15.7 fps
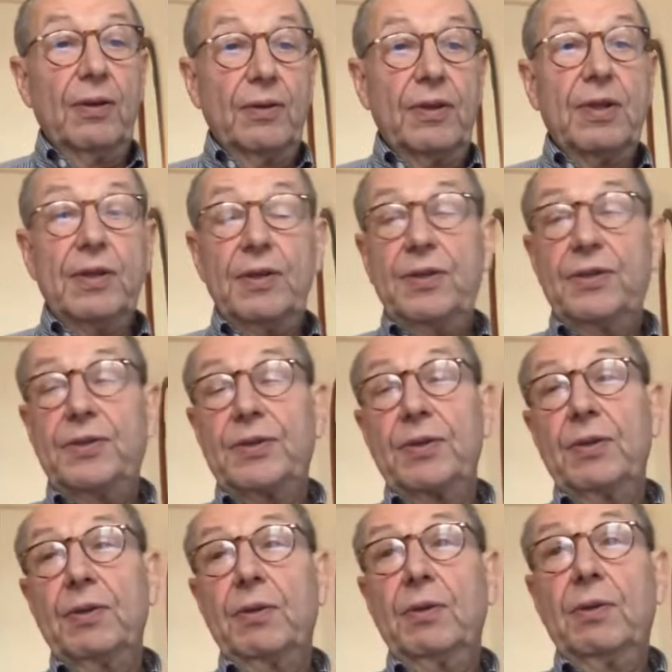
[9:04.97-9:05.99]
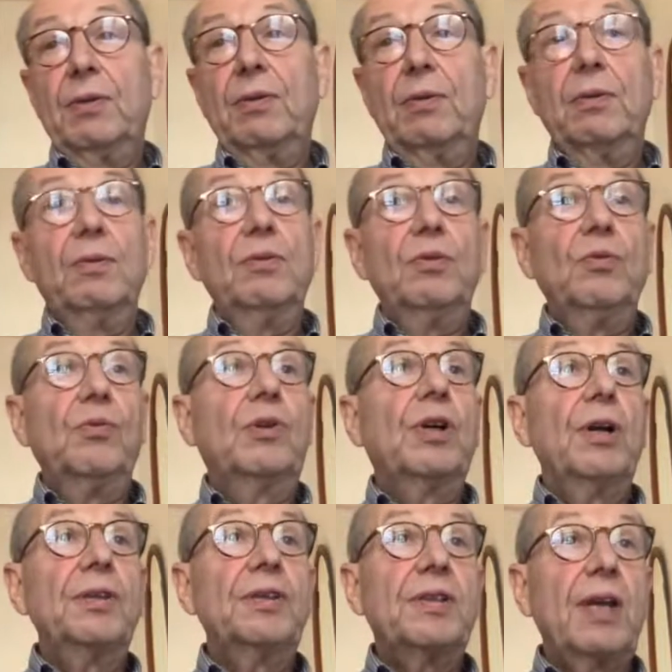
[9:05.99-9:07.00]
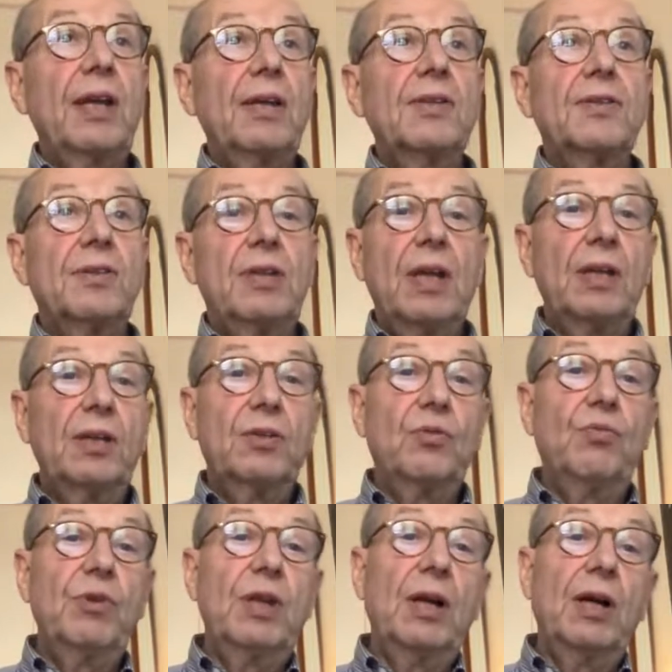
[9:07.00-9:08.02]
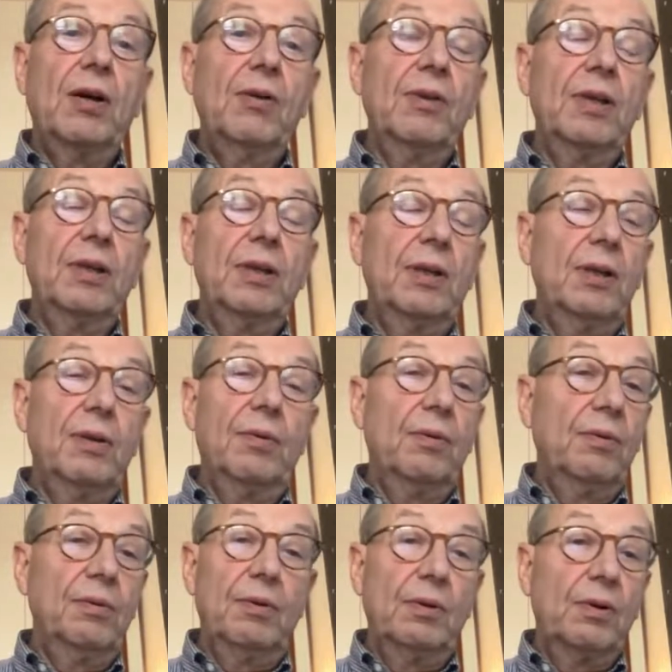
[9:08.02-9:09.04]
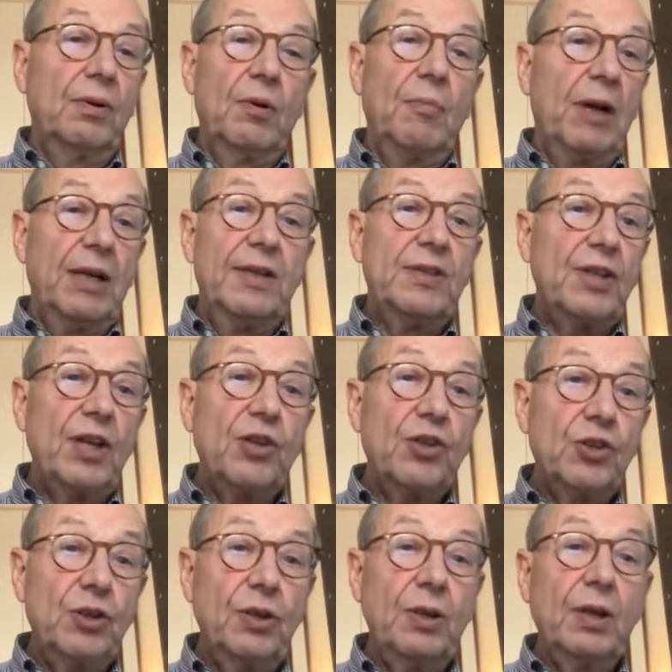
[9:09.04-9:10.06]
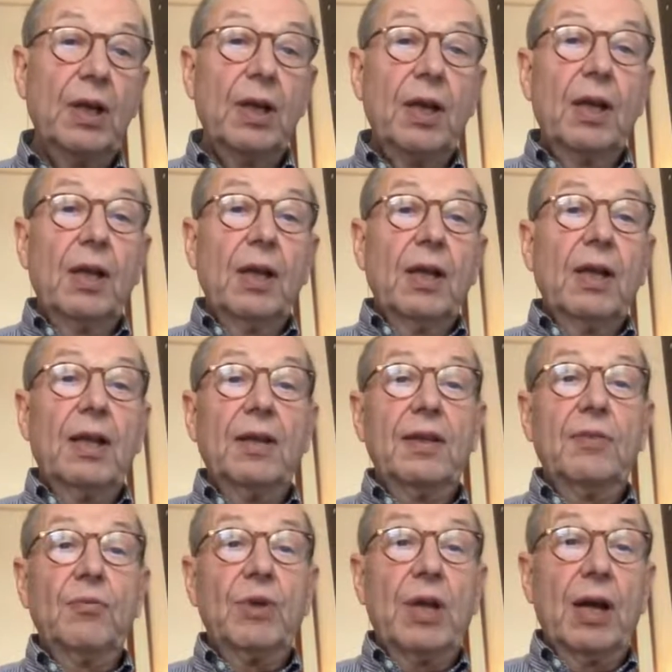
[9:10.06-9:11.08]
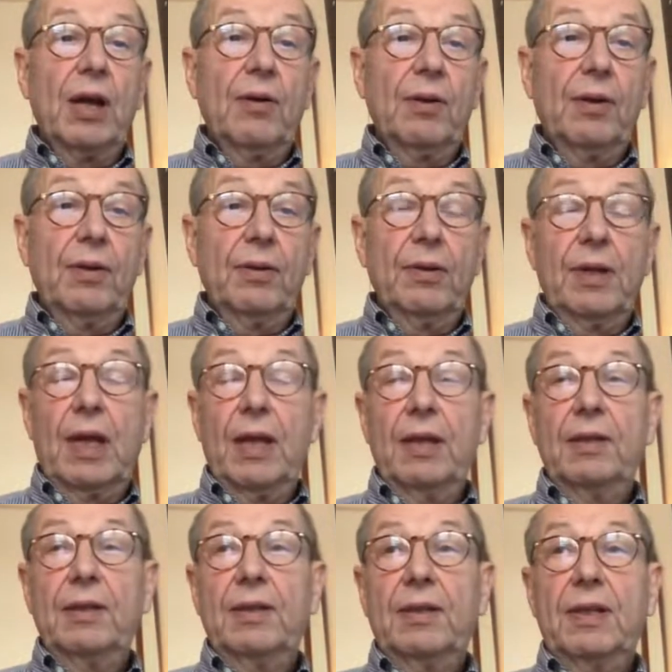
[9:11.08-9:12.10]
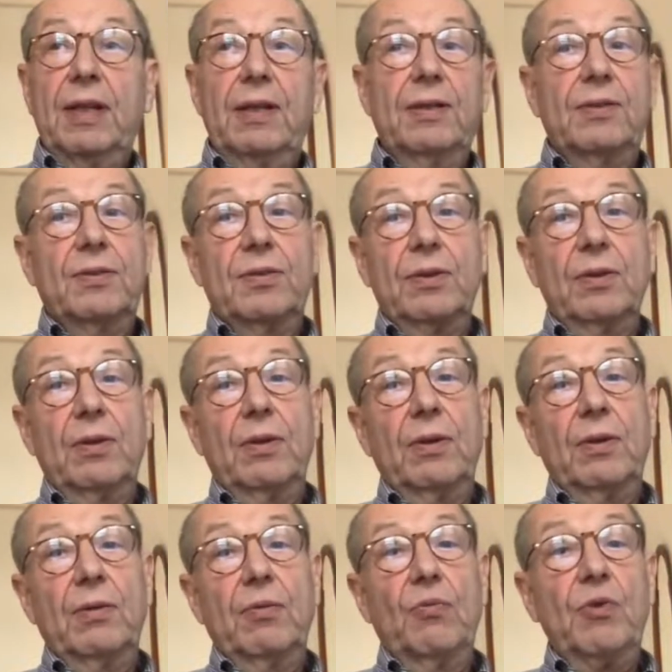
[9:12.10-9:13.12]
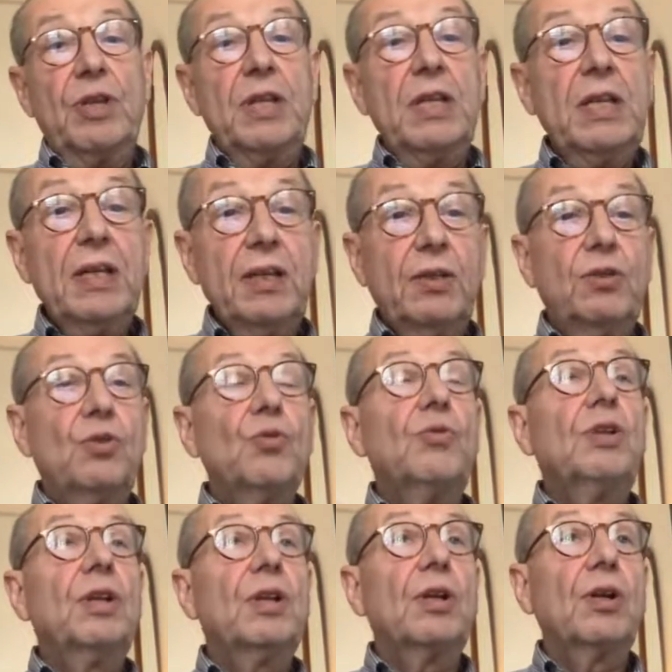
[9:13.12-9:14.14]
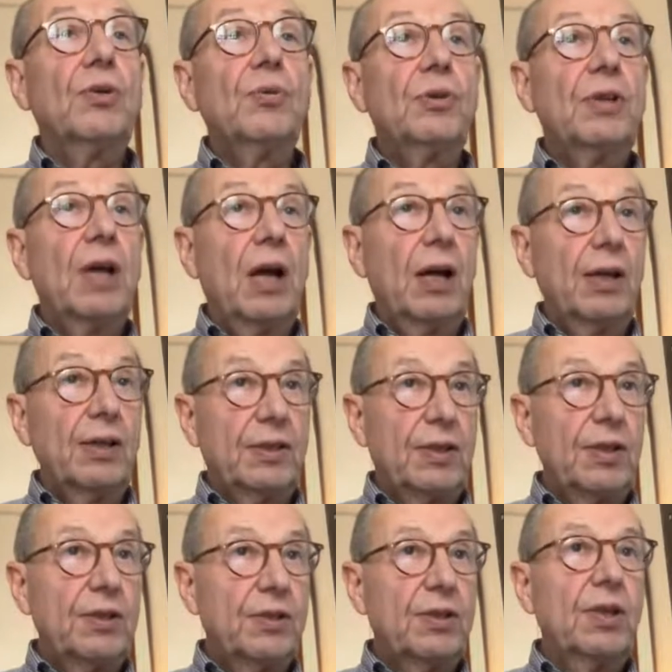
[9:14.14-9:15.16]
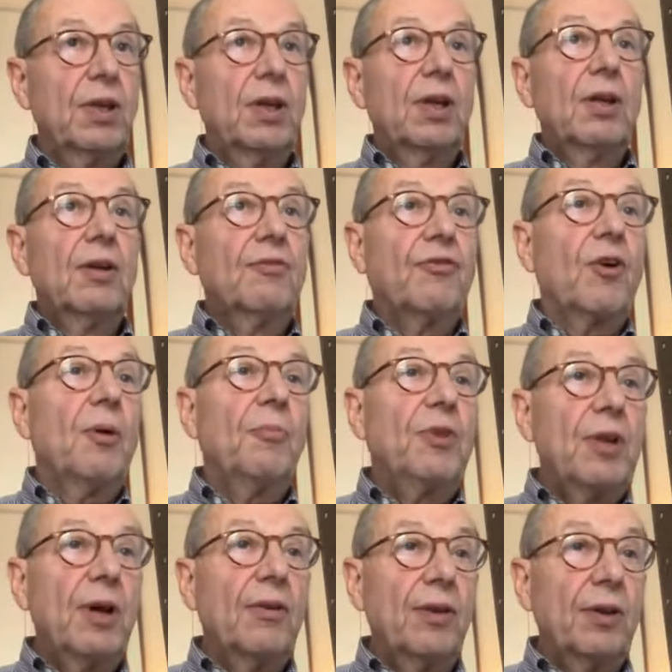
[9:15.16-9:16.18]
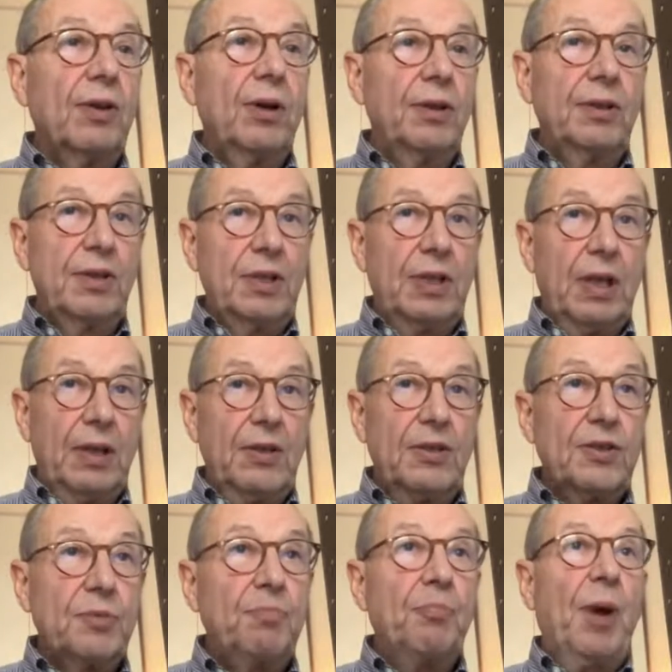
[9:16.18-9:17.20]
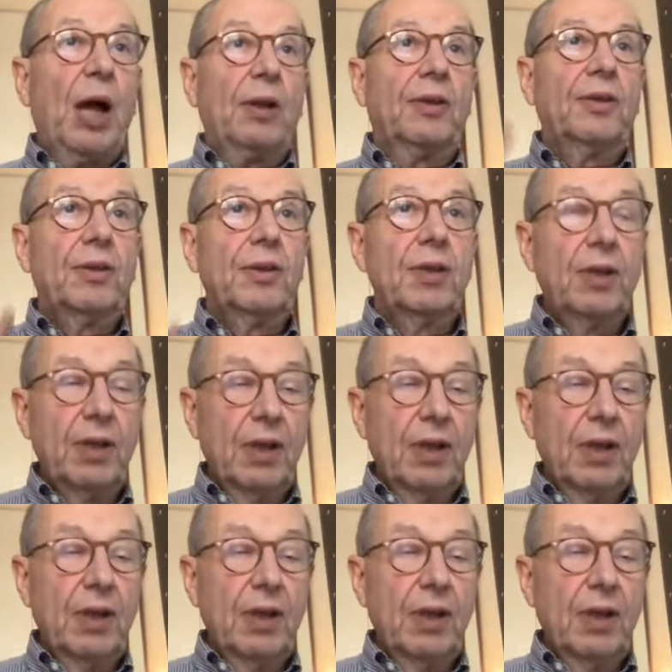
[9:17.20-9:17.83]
these new contexts, that we are in a globalization, and that we need to include artists from the other continents. But